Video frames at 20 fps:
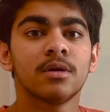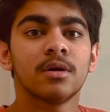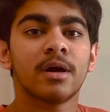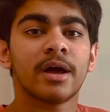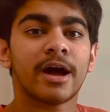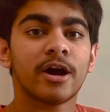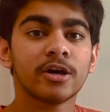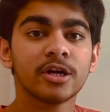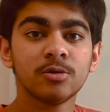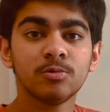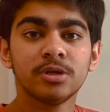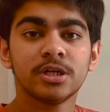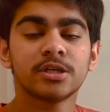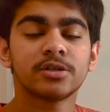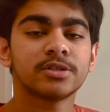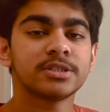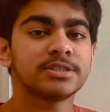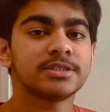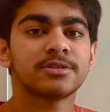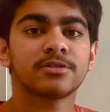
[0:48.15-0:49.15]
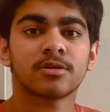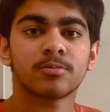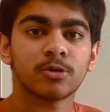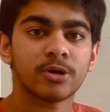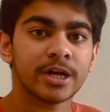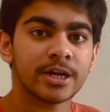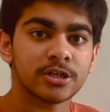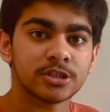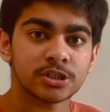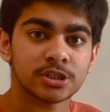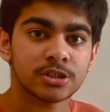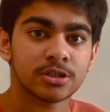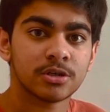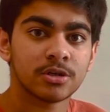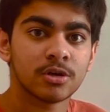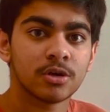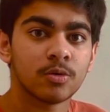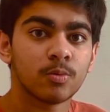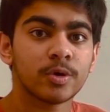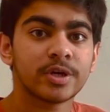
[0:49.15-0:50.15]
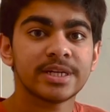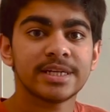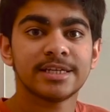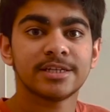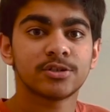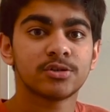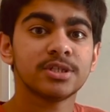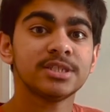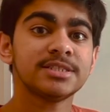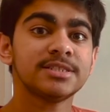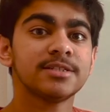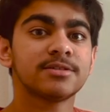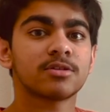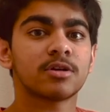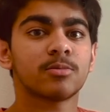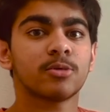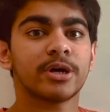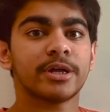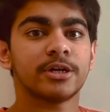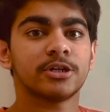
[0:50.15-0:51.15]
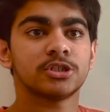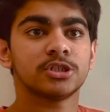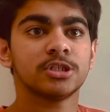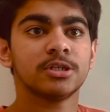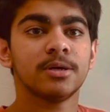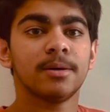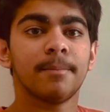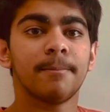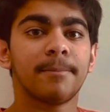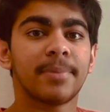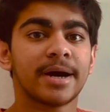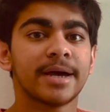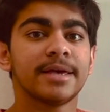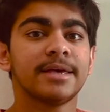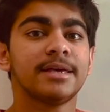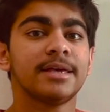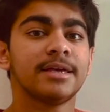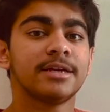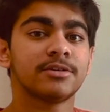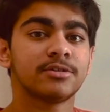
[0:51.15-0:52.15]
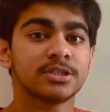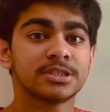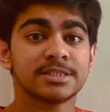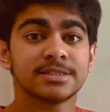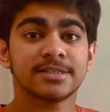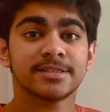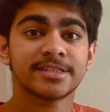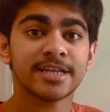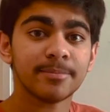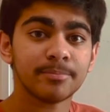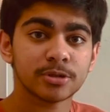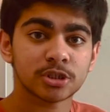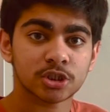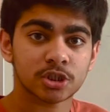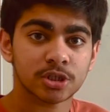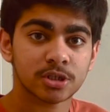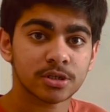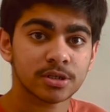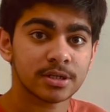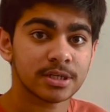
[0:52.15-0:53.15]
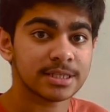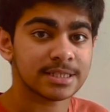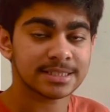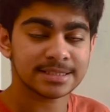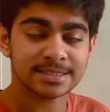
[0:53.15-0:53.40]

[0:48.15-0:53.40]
How can we increase the thermal energy? We can increase the thermal energy by increasing the temperature in the